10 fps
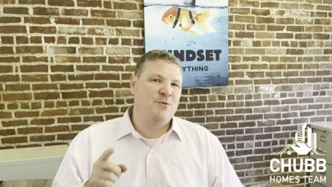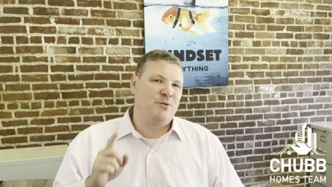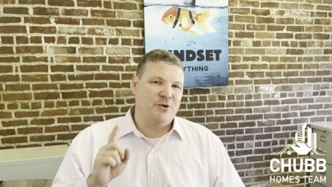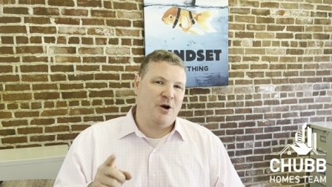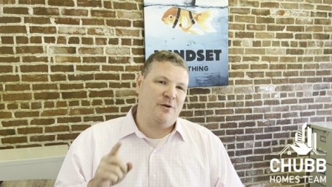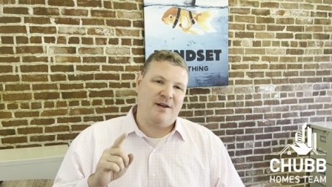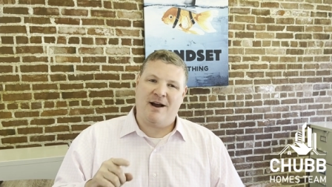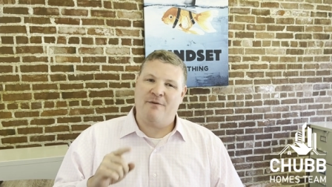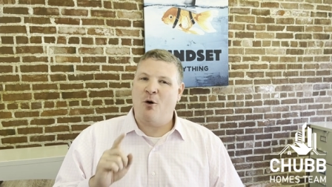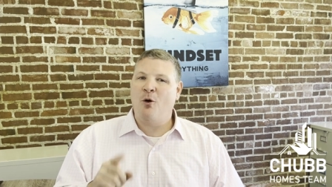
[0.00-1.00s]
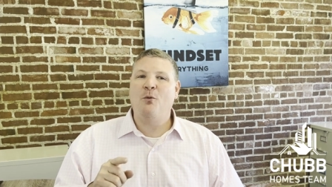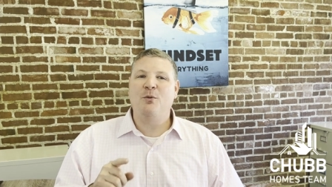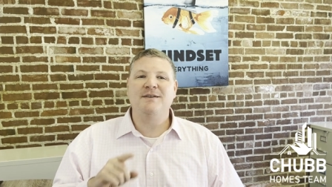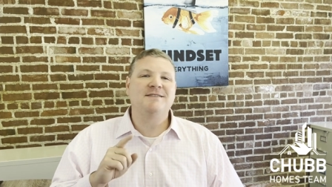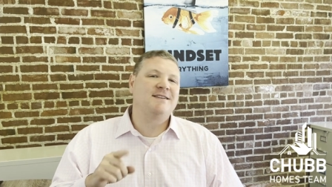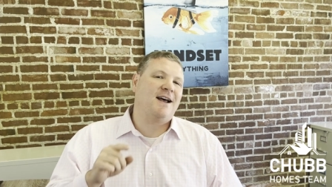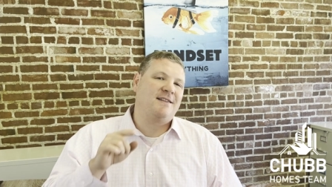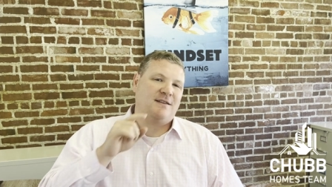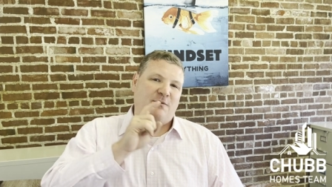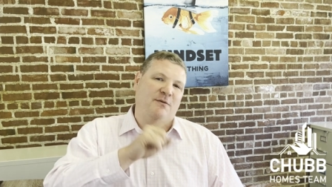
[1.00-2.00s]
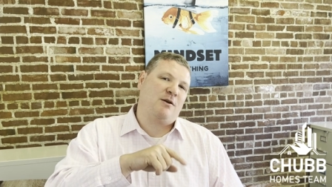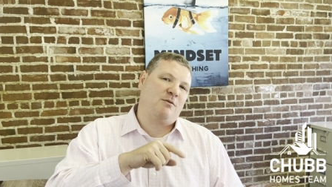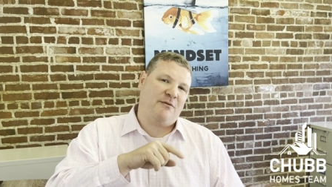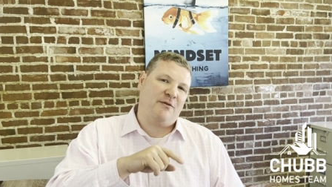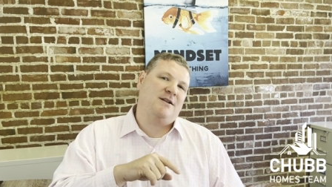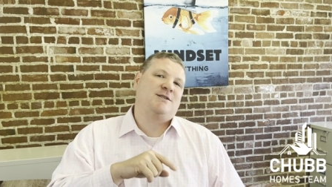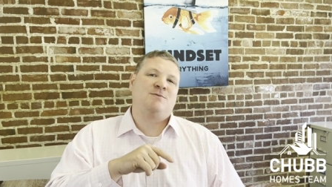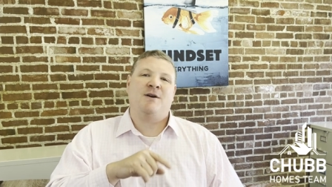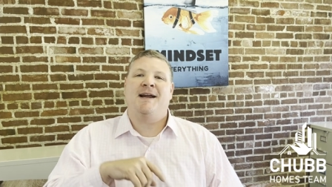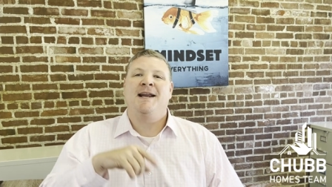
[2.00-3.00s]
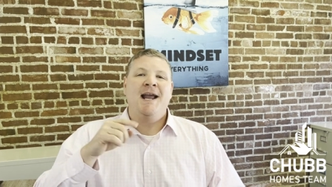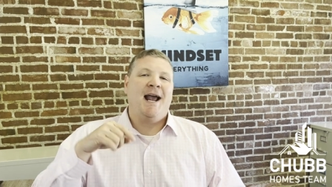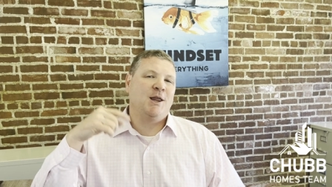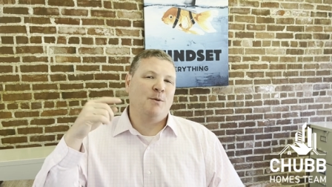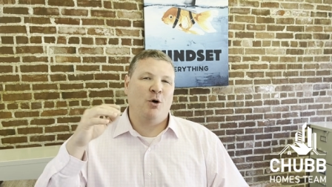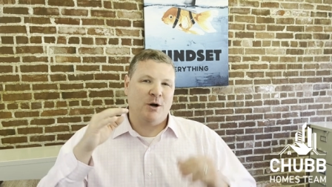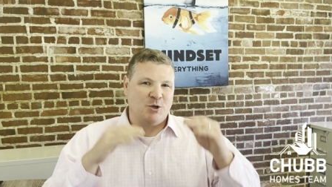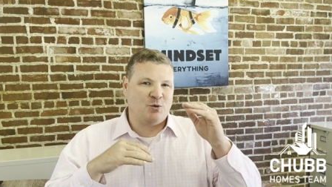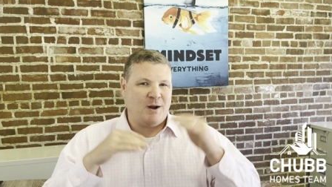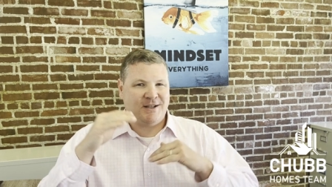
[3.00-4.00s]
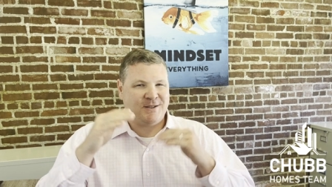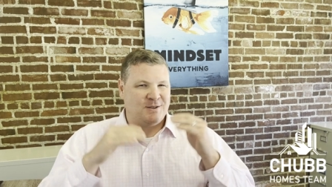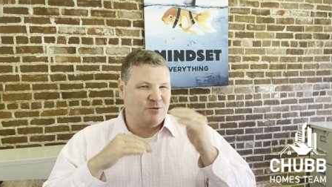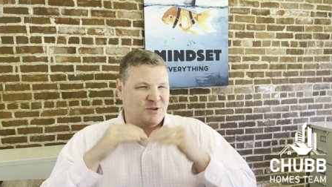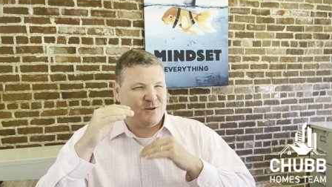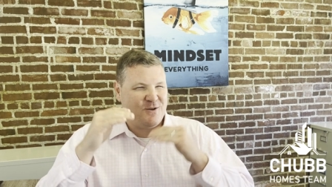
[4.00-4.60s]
you will know that I've always said that the federal funds rate and the mortgage rates,